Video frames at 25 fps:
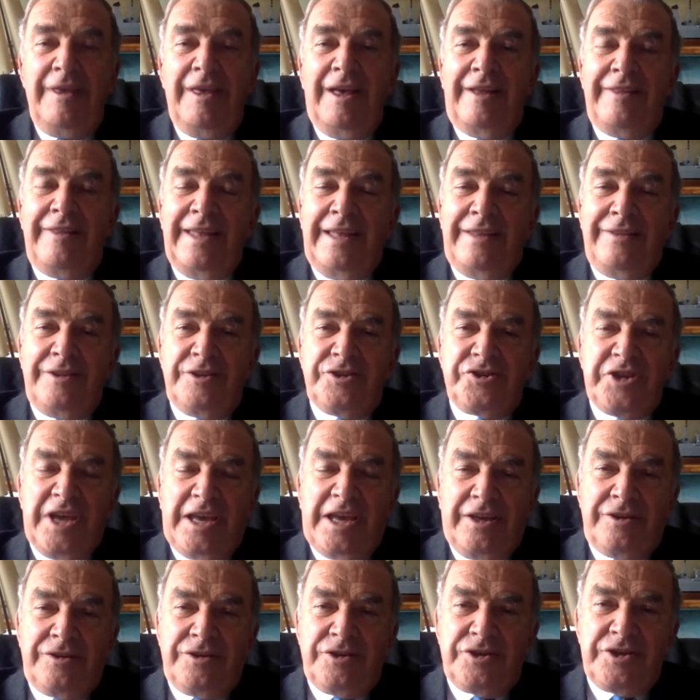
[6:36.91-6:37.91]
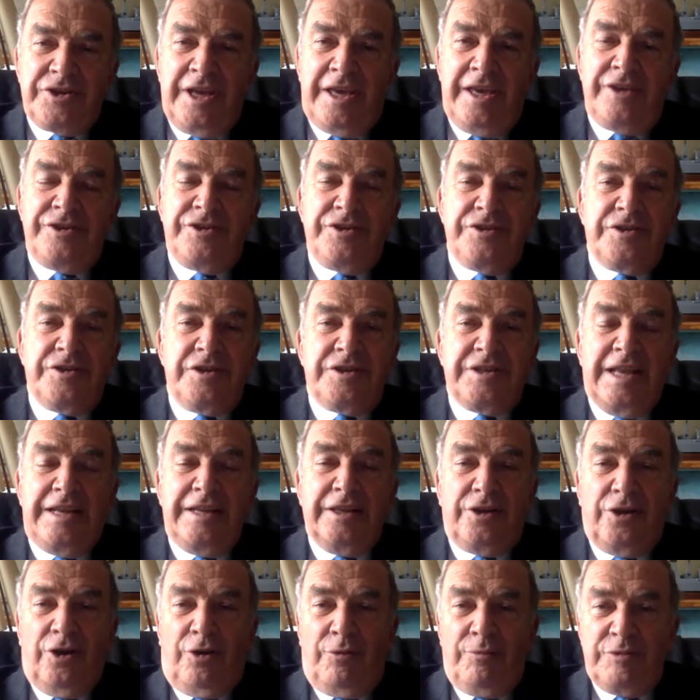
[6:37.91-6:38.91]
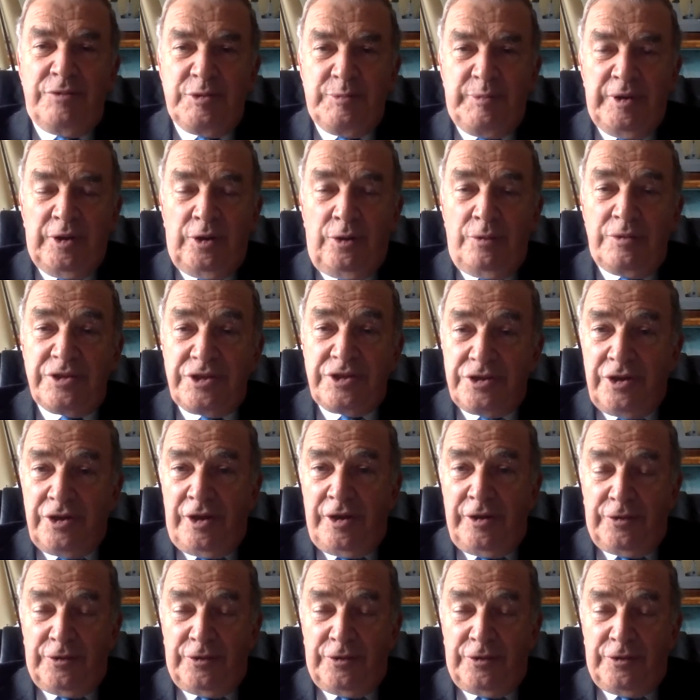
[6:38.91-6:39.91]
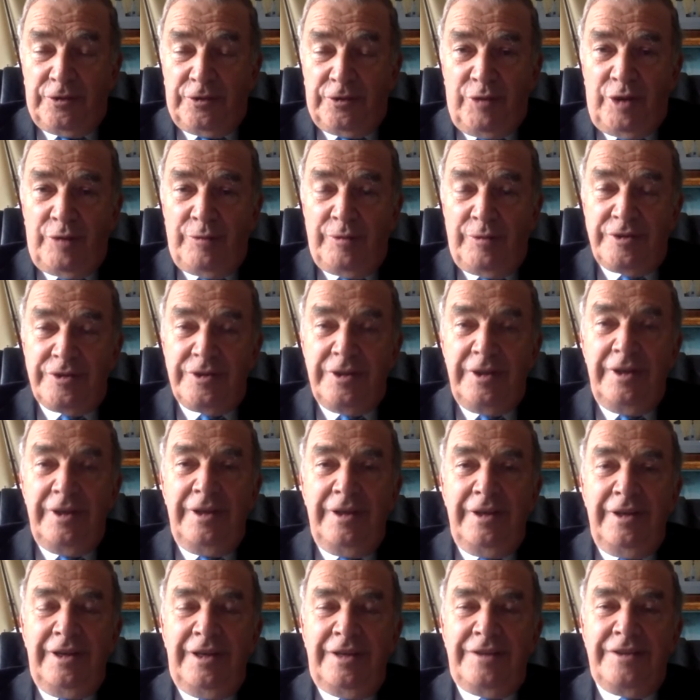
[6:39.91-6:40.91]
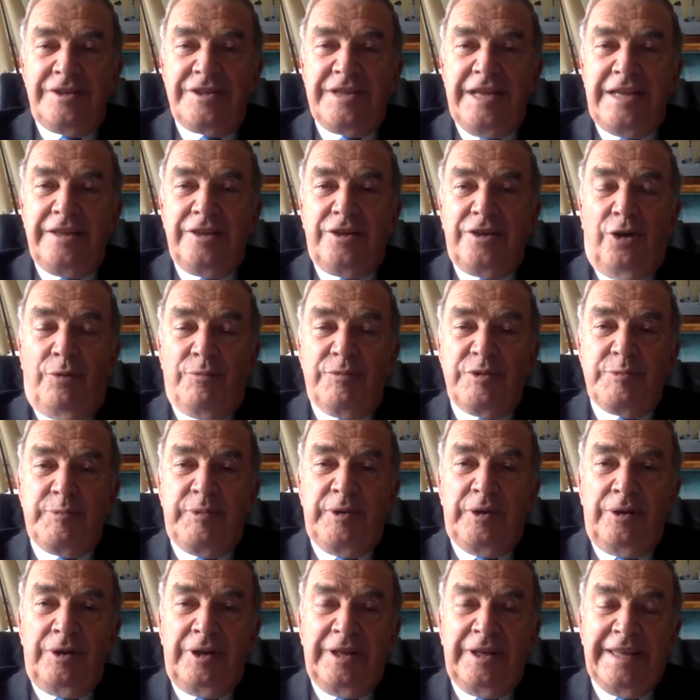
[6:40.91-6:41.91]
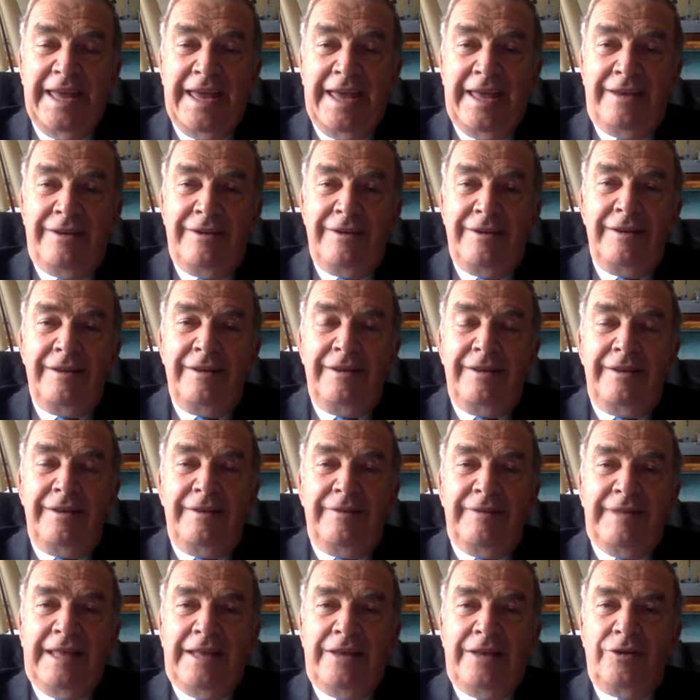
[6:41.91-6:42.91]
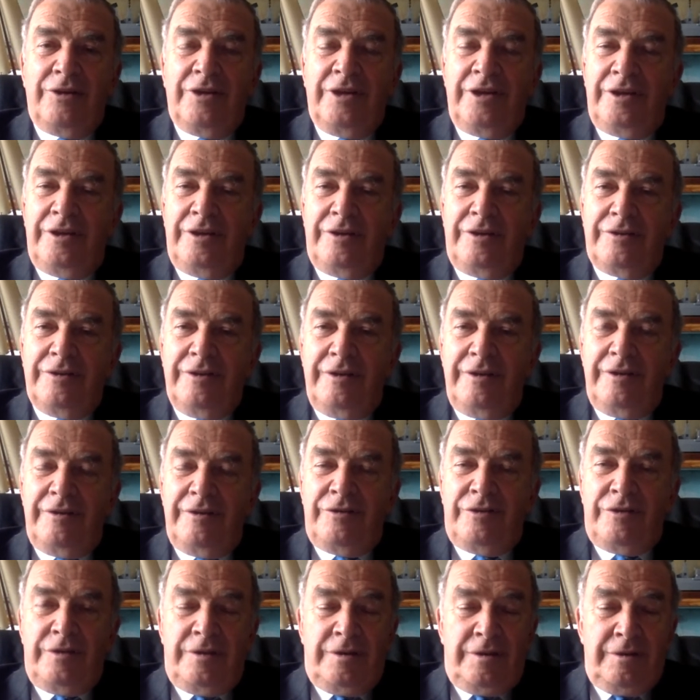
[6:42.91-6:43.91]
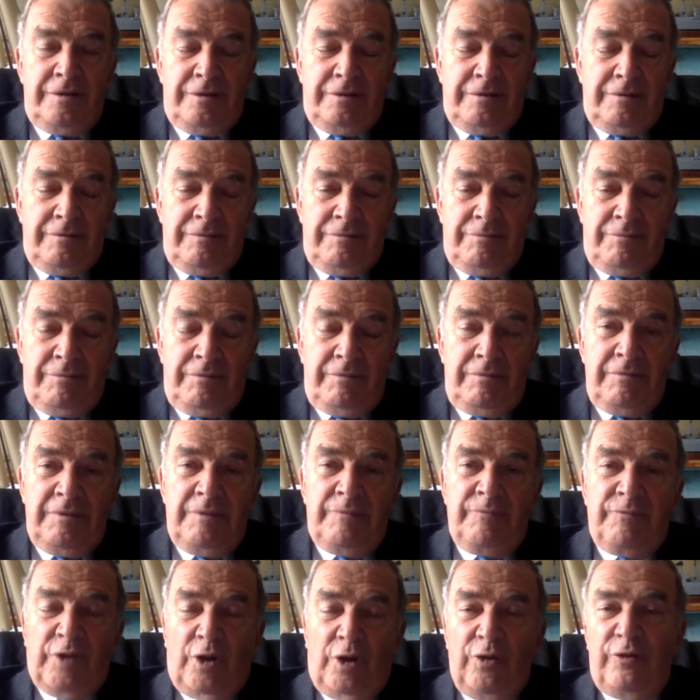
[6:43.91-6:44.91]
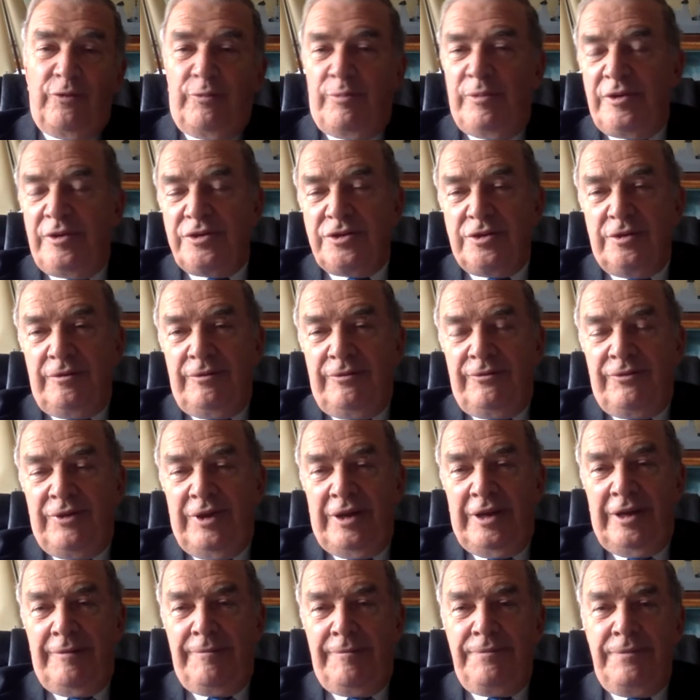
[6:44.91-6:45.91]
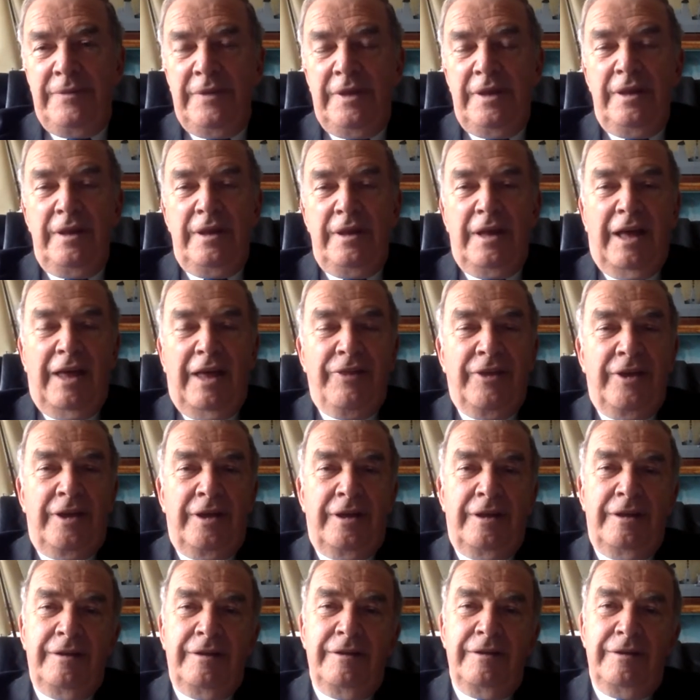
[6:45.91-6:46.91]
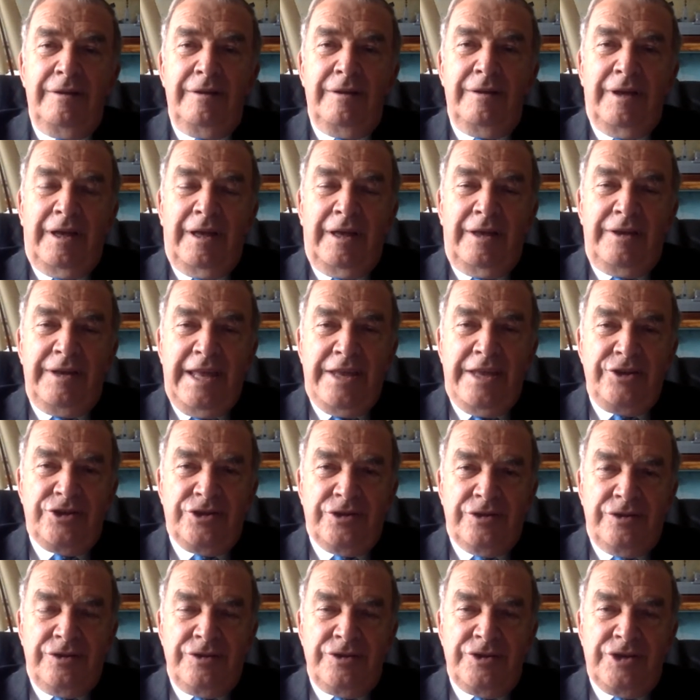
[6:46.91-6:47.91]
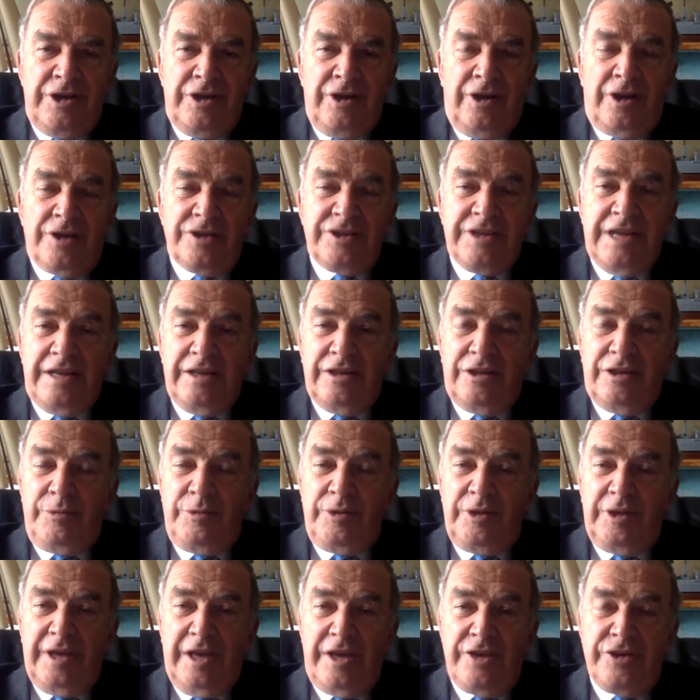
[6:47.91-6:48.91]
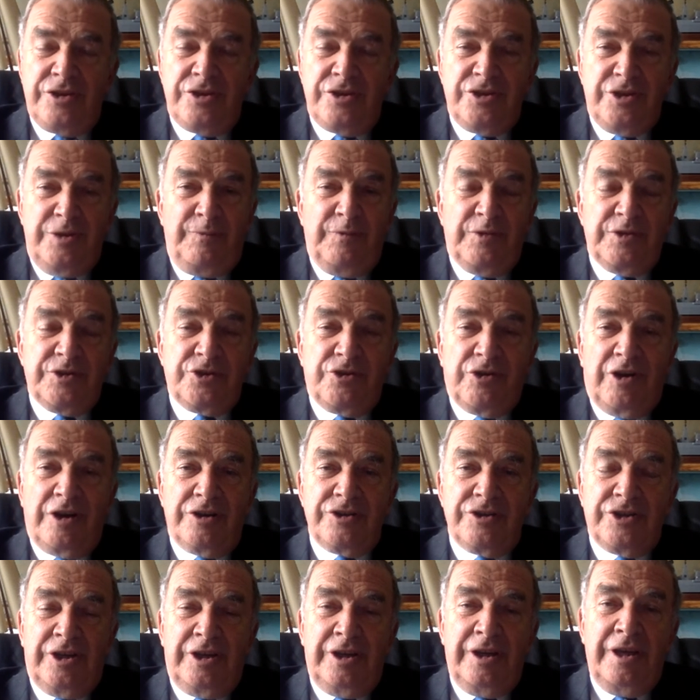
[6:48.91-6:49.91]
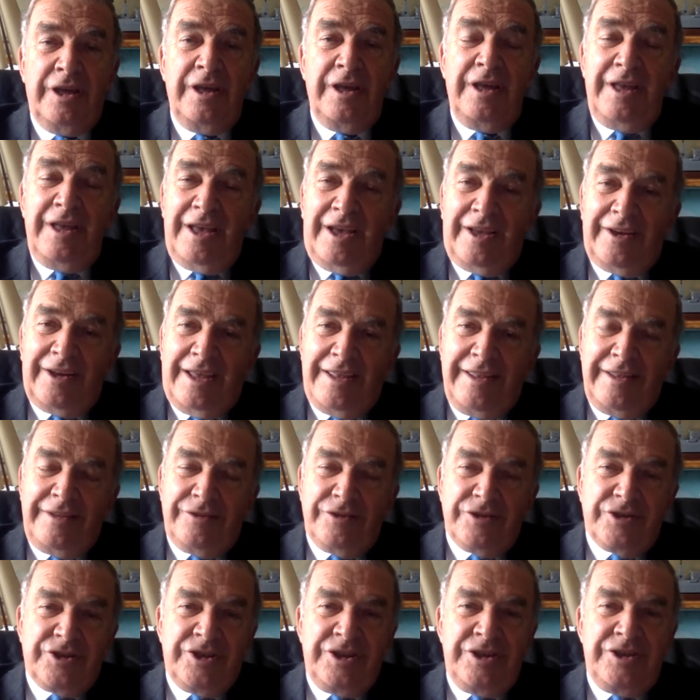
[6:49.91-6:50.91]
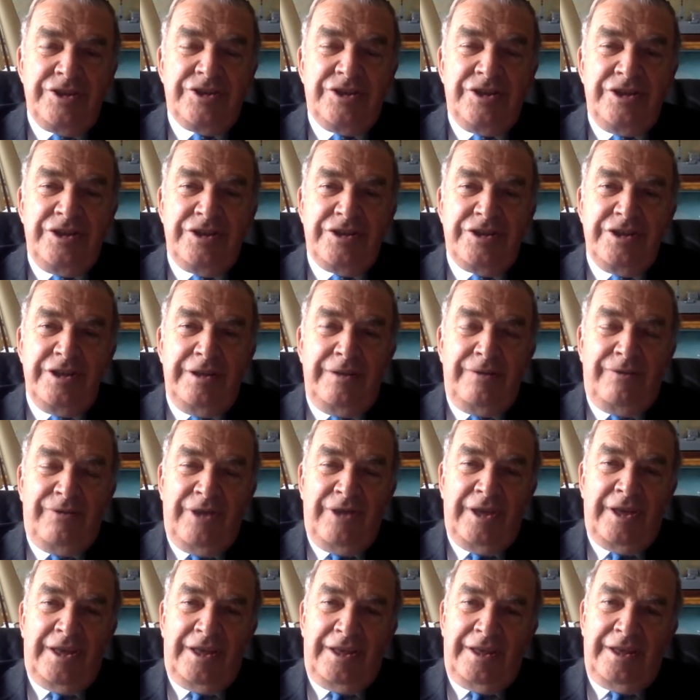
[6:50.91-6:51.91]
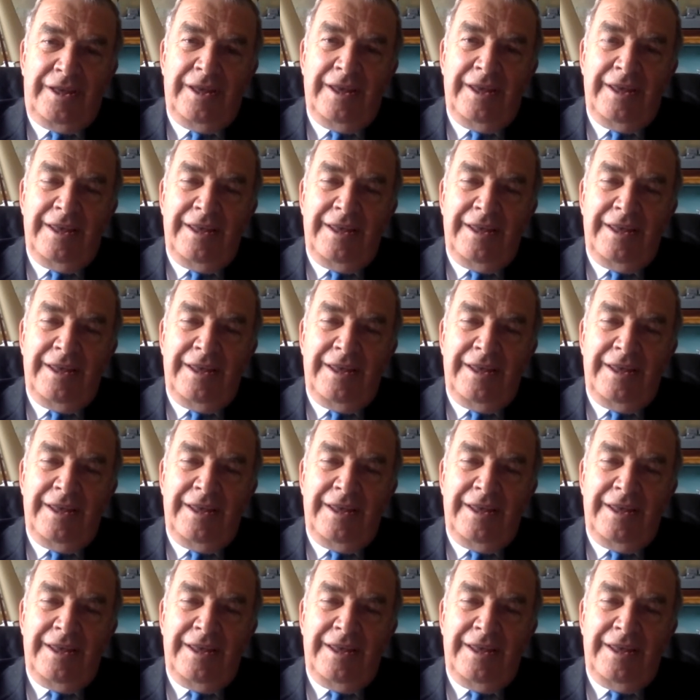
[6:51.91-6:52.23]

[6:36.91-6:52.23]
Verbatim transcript: And then the second stage is the telecoms bill, which is going through at the moment. In the telecoms bill, again, they're looking at the involvement of other nations in our telecommunications infrastructure, and I think the CCTV